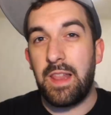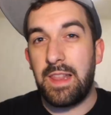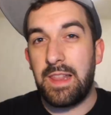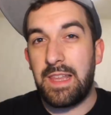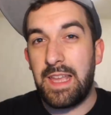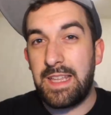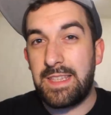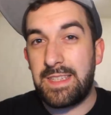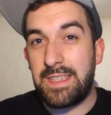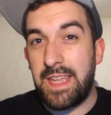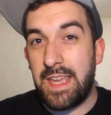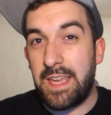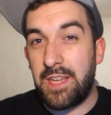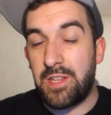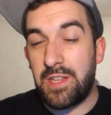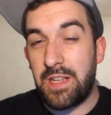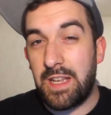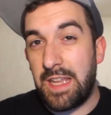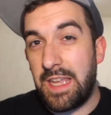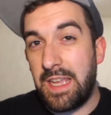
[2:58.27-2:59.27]
Let's
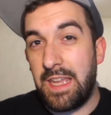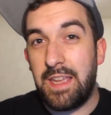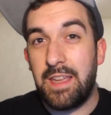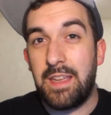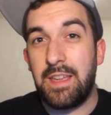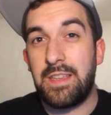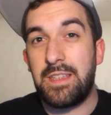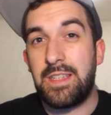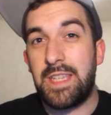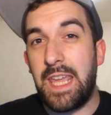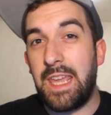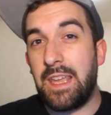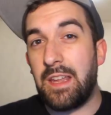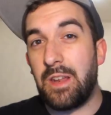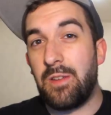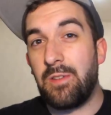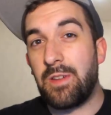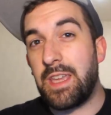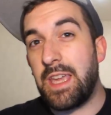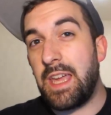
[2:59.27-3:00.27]
actually take a
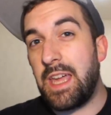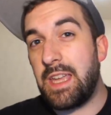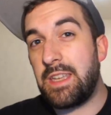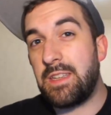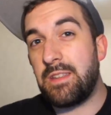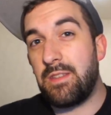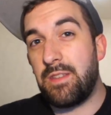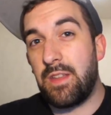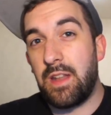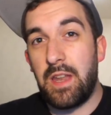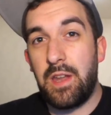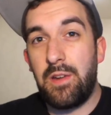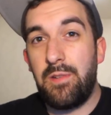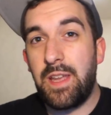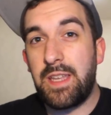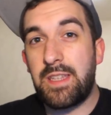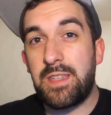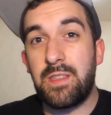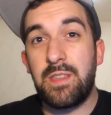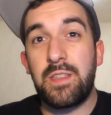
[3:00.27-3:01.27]
look at the
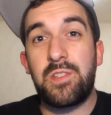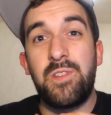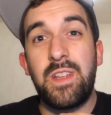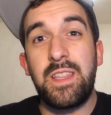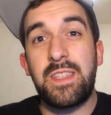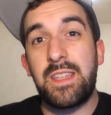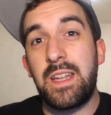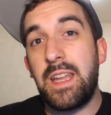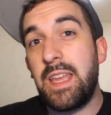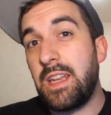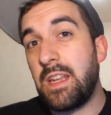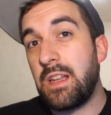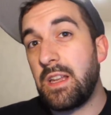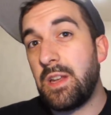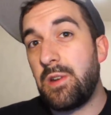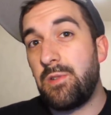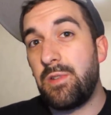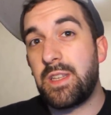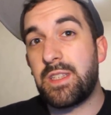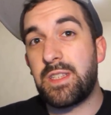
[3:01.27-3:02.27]
lyrics, the translated
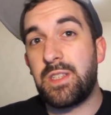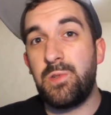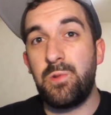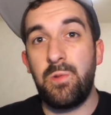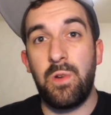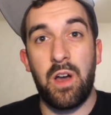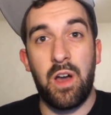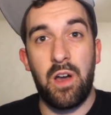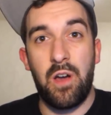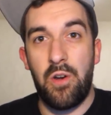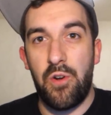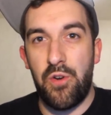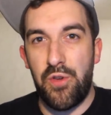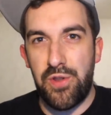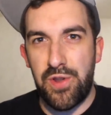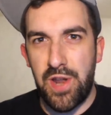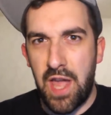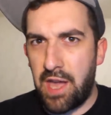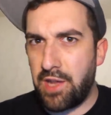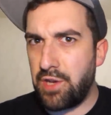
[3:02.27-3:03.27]
lyrics to
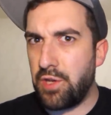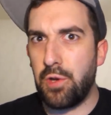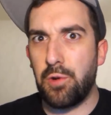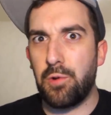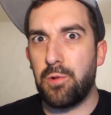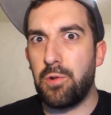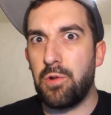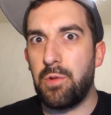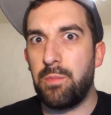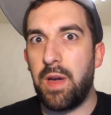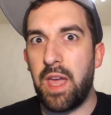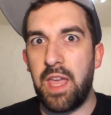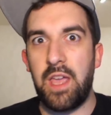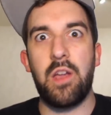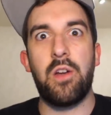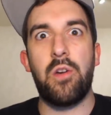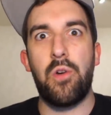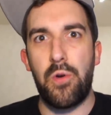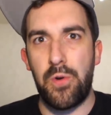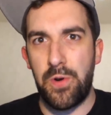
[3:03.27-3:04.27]
Radio
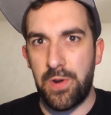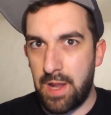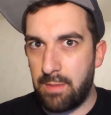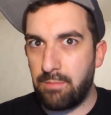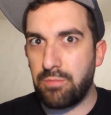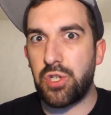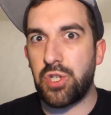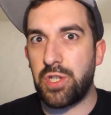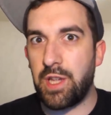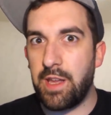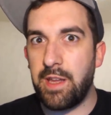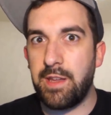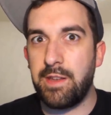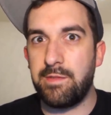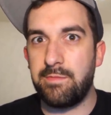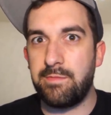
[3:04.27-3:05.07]
by Rammstein.